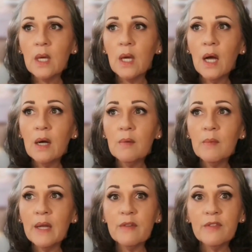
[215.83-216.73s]

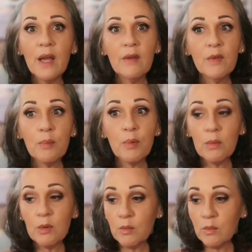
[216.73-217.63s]
And if they have a
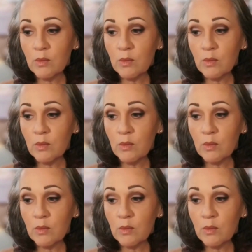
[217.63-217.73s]
problem,